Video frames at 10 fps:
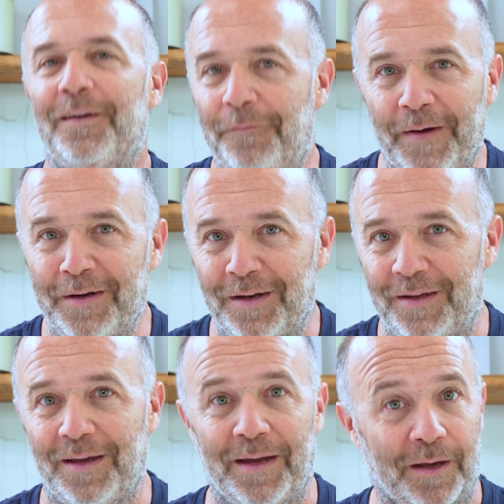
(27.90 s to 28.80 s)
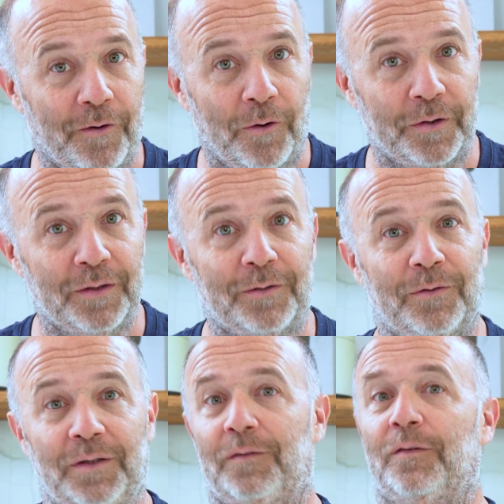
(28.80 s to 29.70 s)
And finally, and according to
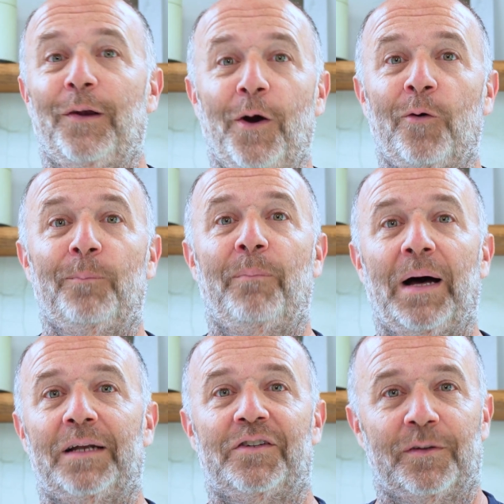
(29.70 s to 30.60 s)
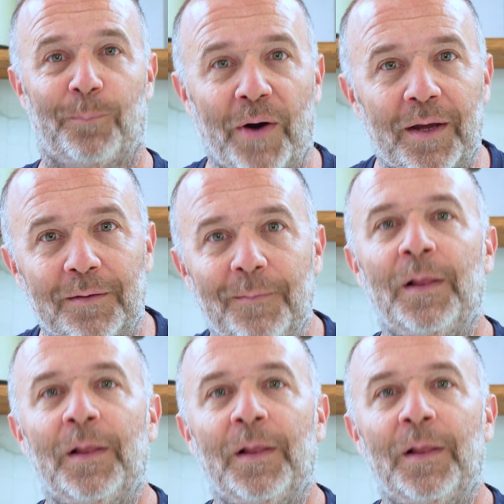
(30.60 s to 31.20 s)
this low-budget bread,